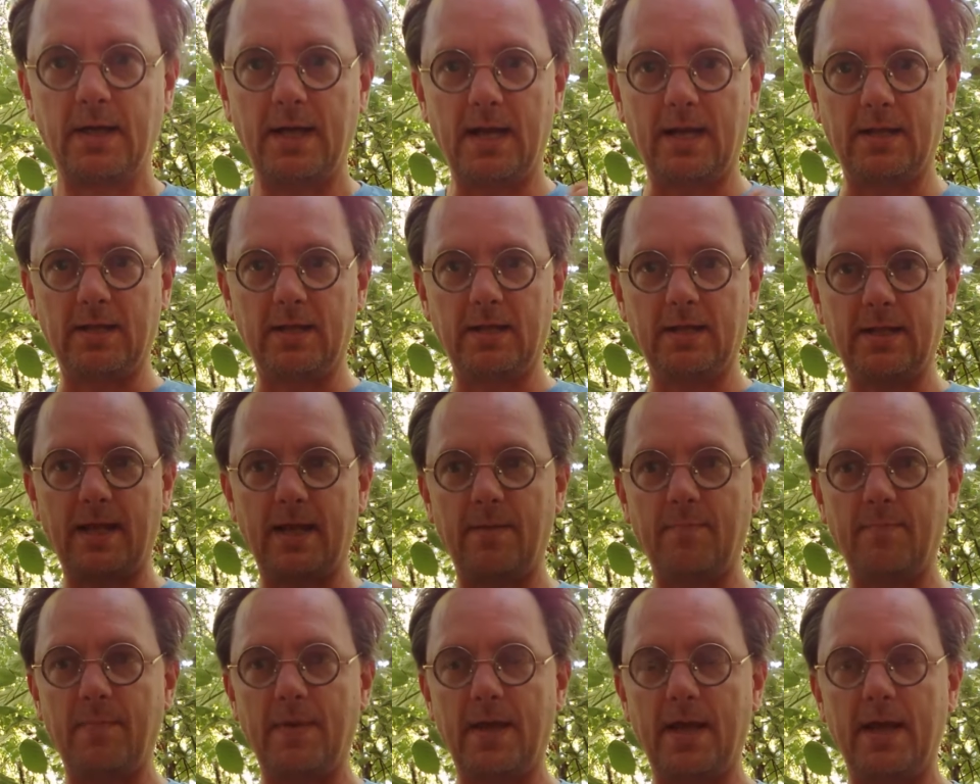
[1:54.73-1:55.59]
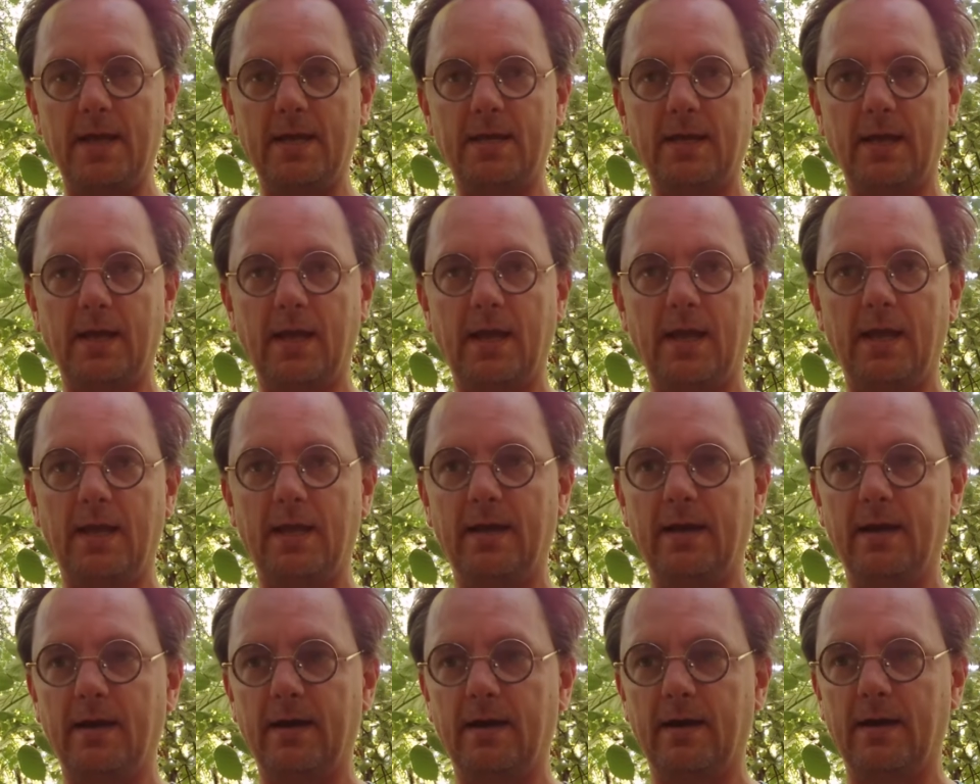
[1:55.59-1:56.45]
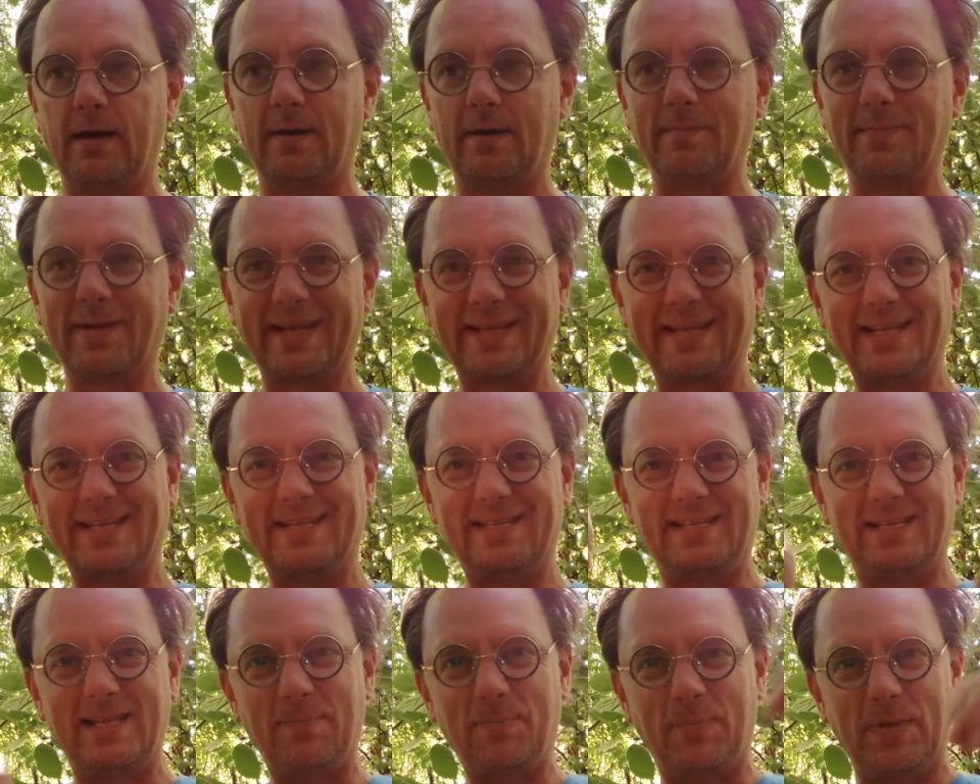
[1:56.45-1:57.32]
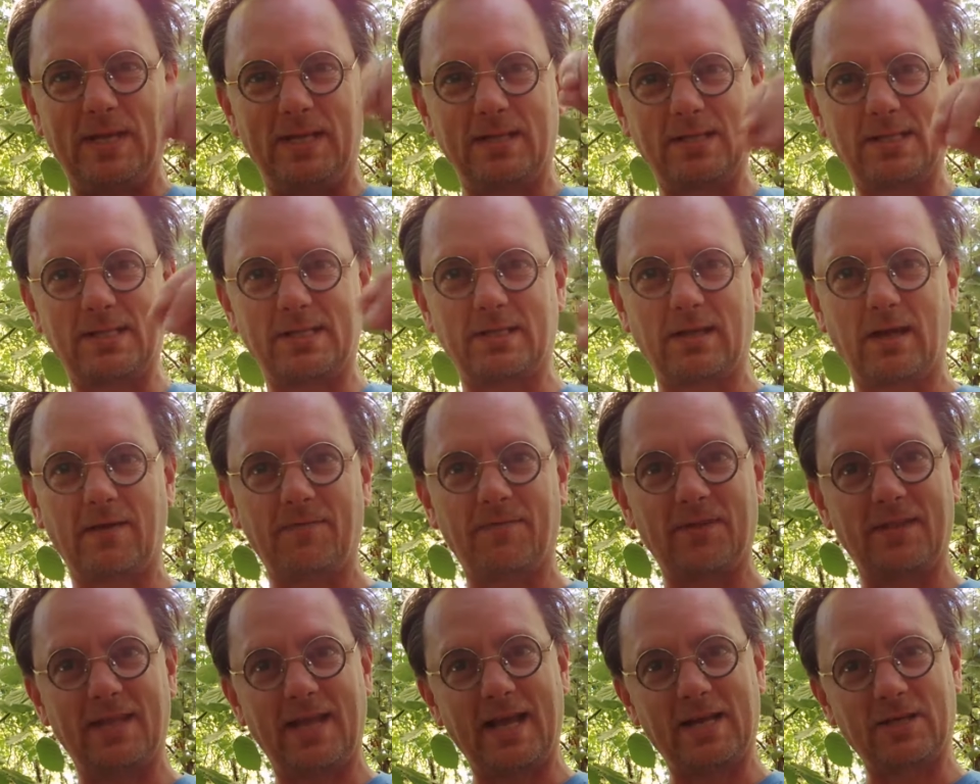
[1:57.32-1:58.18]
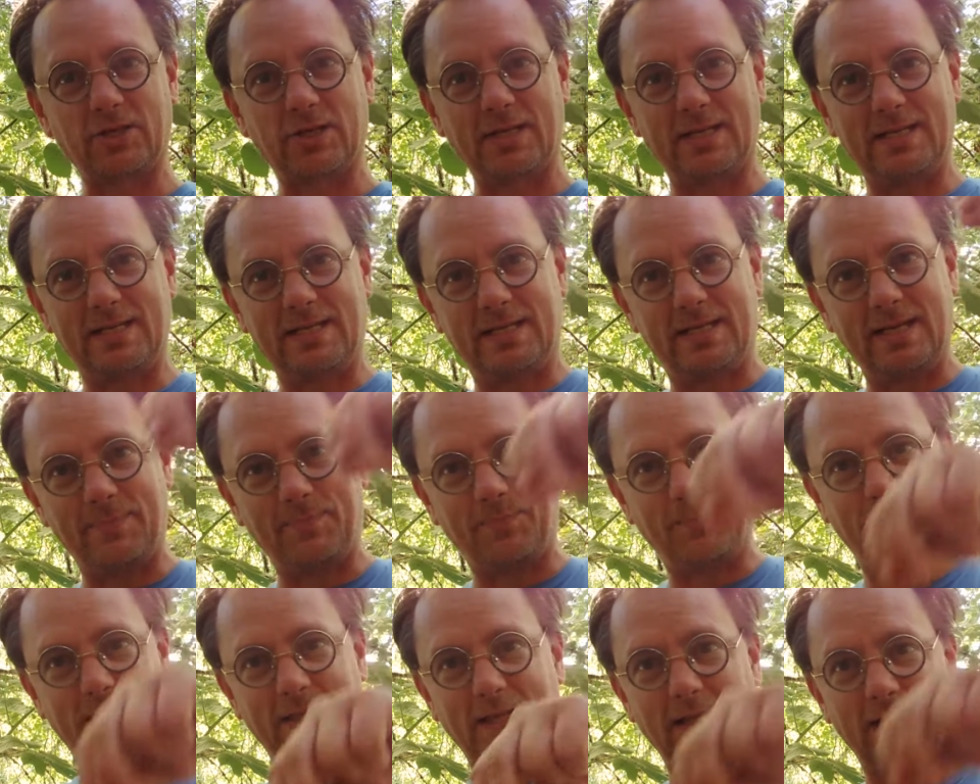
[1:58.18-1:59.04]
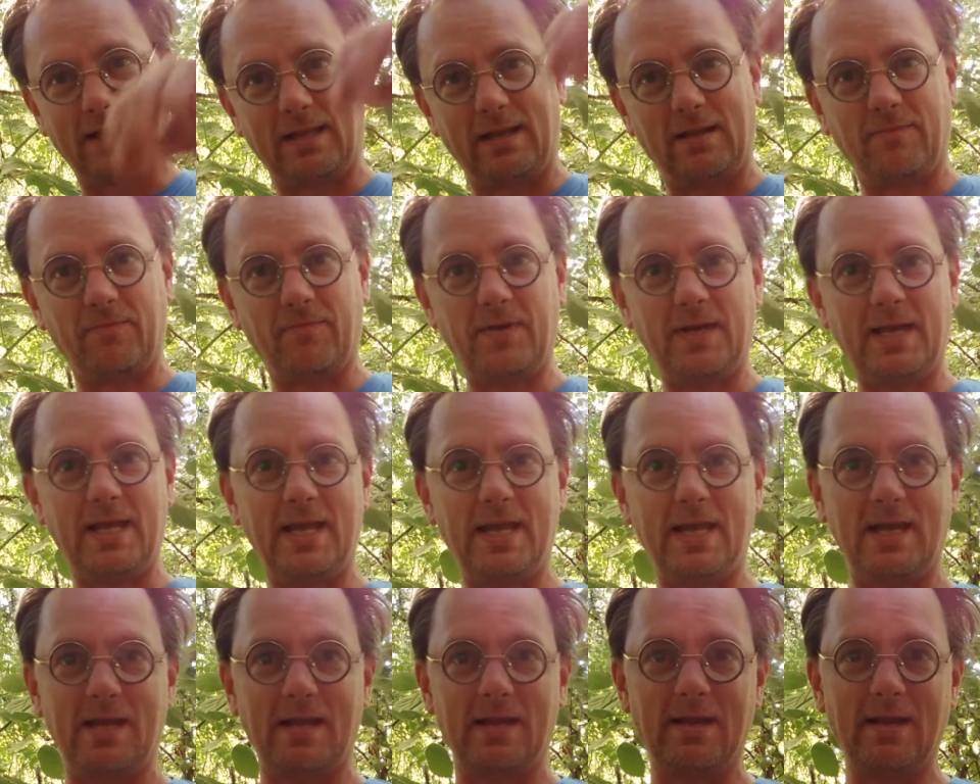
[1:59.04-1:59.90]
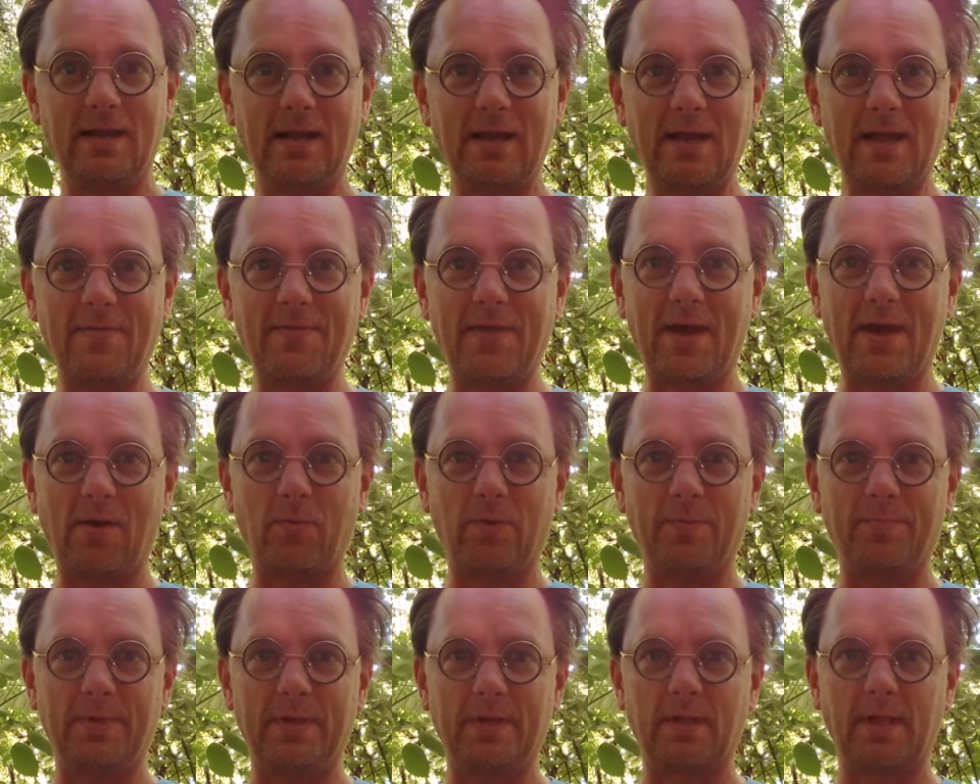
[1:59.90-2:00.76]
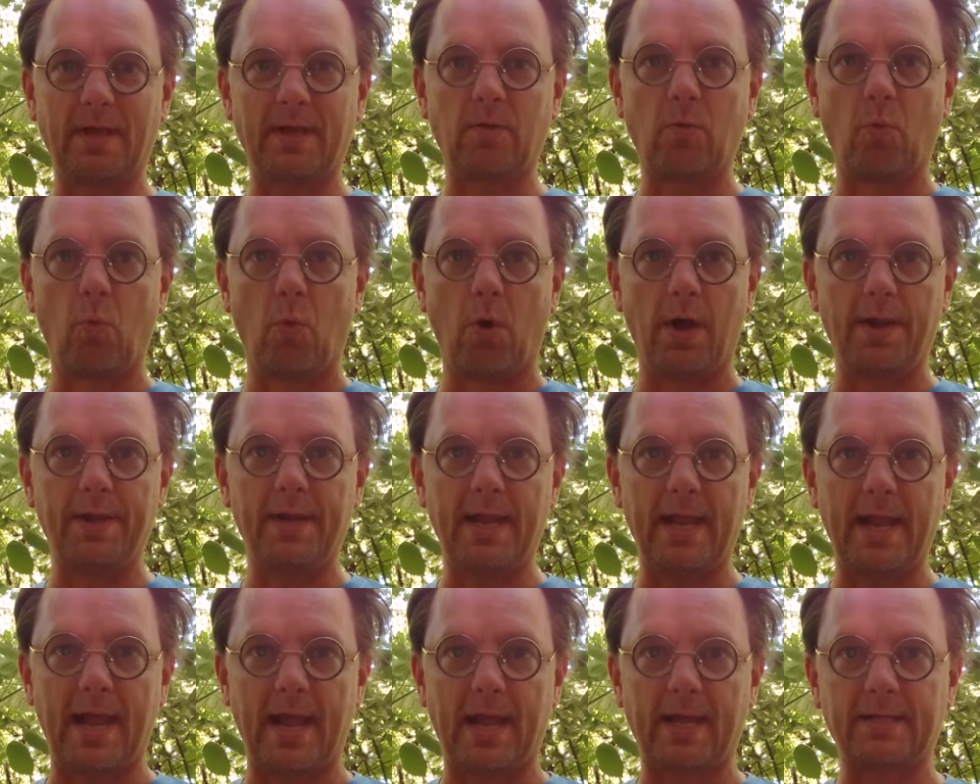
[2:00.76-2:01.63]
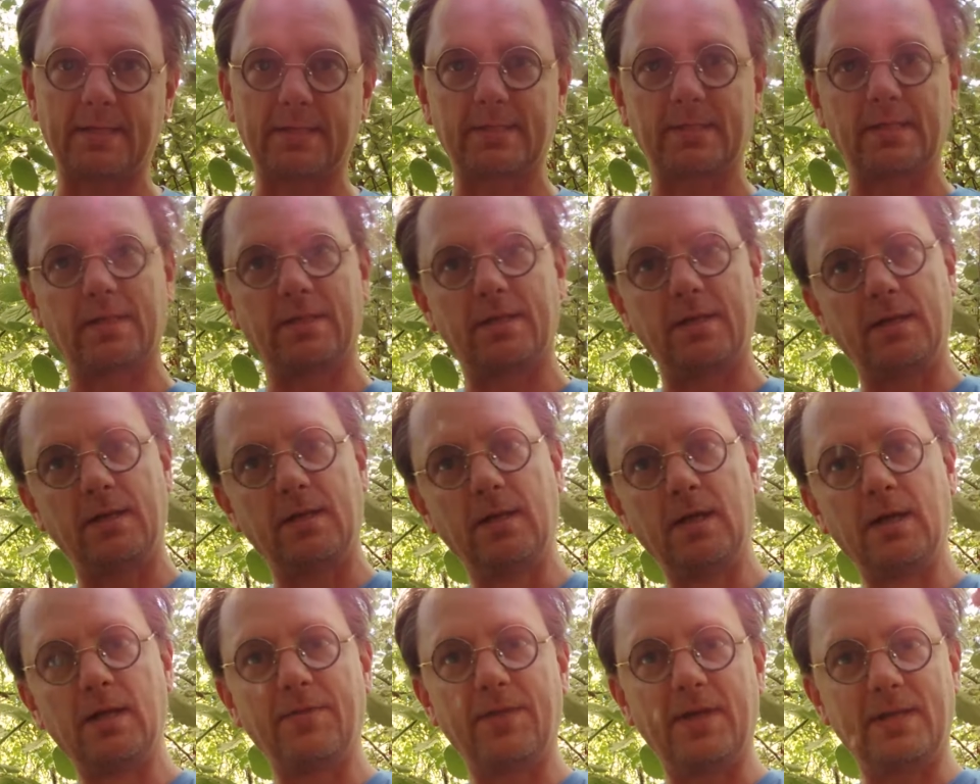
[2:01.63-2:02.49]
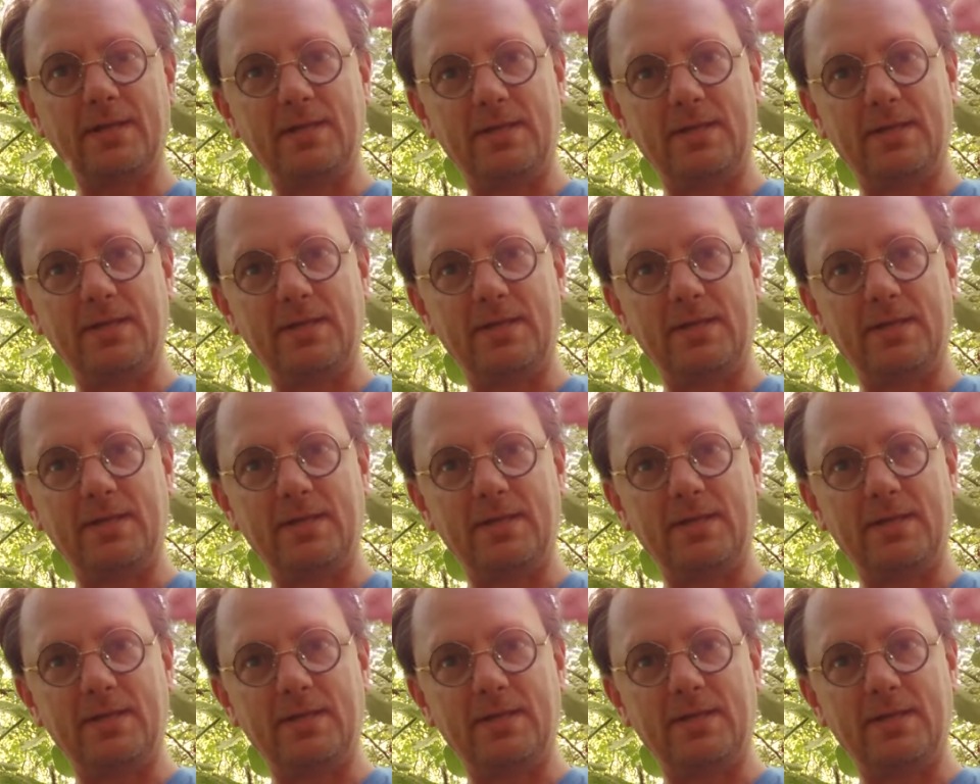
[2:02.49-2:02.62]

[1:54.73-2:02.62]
and then they make a like a dipping stuff, and they actually dip the leaf in, and that would be like 1x, and then they